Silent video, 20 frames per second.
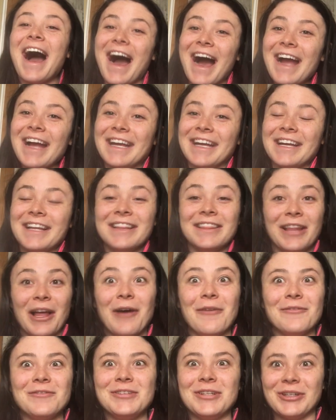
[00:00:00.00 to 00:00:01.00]
I
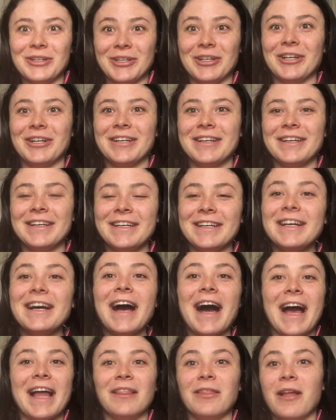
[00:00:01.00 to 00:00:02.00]
love to cook.
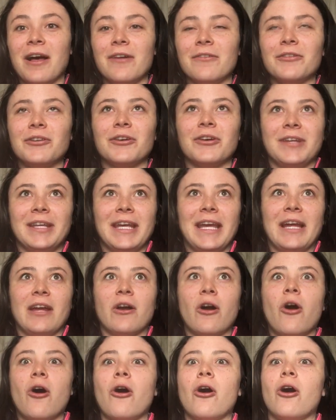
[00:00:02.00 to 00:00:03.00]
I love
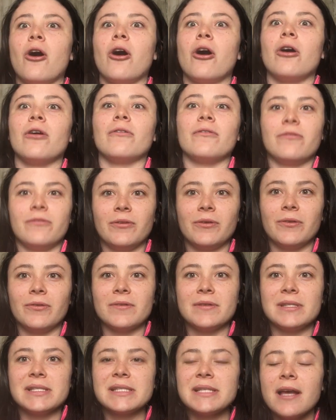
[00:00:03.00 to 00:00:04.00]
cooking all
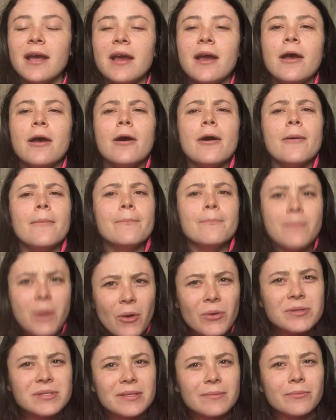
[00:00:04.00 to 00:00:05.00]
foods.
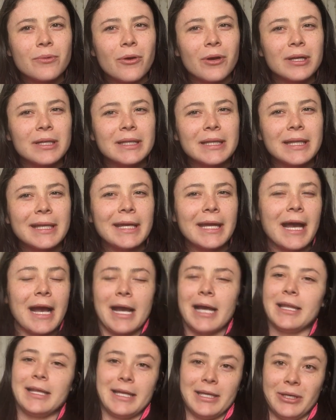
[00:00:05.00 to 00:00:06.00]
Most importantly,
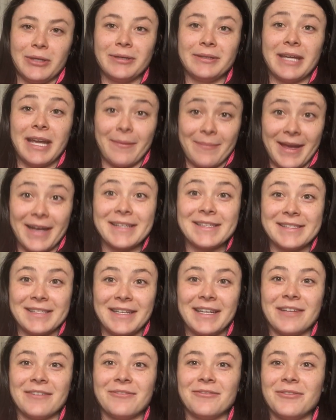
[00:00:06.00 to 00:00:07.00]
I like cooking
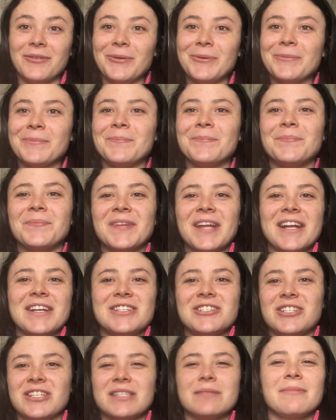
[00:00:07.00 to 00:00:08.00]
Mexican food.
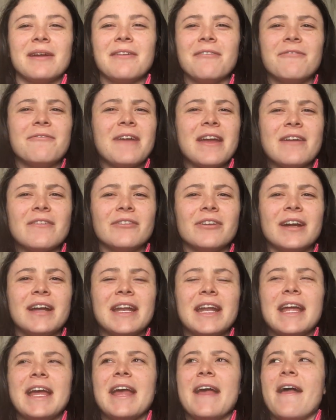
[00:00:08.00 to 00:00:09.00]
It's just my
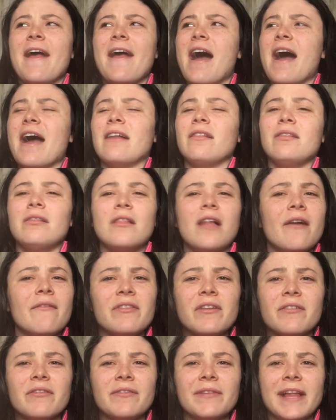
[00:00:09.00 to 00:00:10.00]
favorite. I
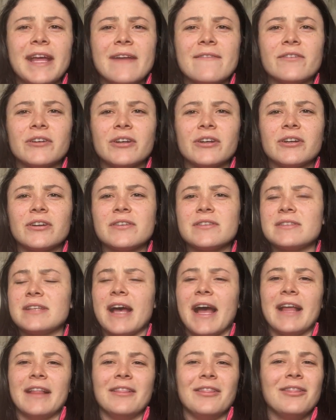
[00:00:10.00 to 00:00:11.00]
love the flavors.
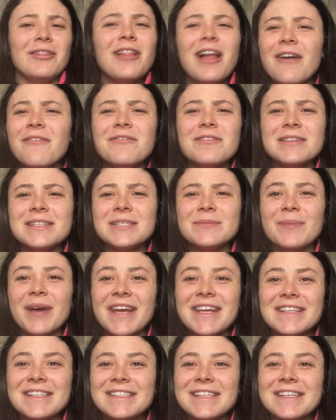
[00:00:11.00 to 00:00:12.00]
I love the
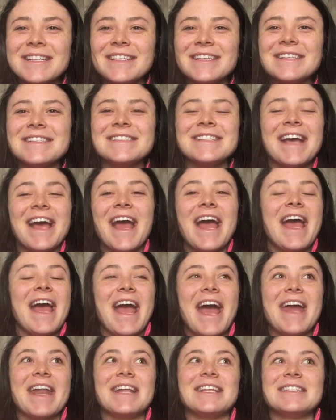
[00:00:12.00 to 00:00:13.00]
spices.
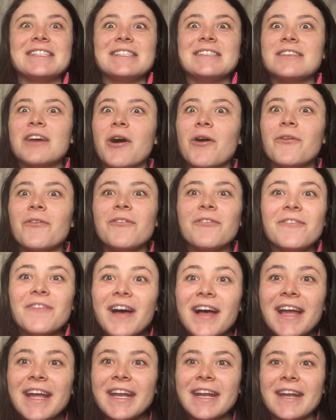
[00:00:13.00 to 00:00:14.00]
And it's so
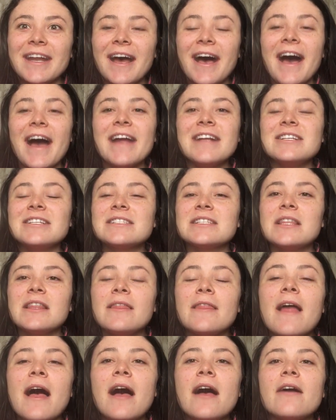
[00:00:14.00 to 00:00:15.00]
fun. I just
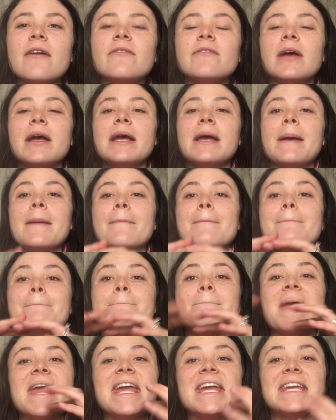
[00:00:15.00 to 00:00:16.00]
love
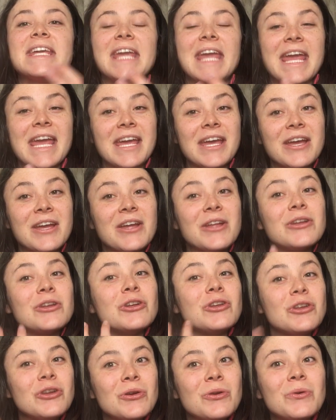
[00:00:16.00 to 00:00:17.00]
making
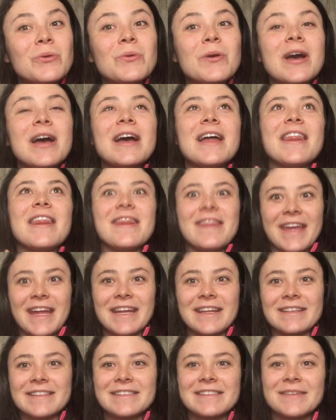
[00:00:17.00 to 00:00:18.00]
new
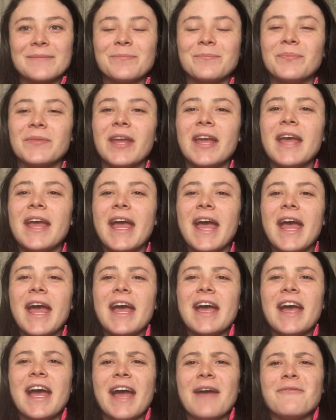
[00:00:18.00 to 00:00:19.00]
things
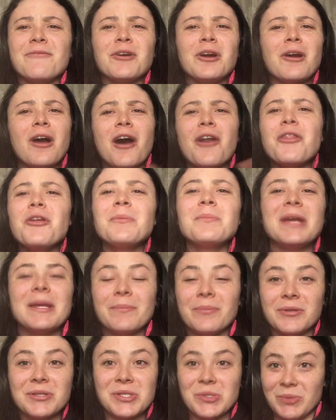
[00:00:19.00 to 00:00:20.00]
for other
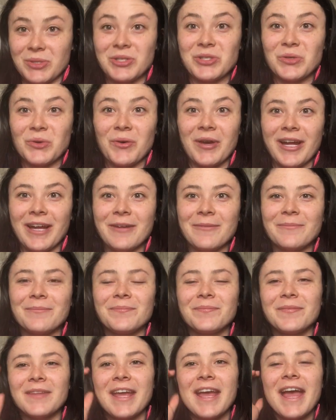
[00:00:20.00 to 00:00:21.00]
people to enjoy.
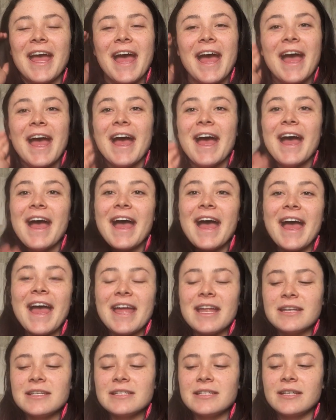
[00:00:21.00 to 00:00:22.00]

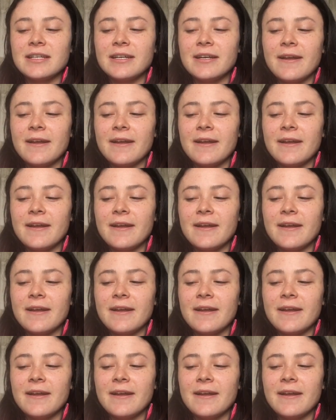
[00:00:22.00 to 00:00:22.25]
And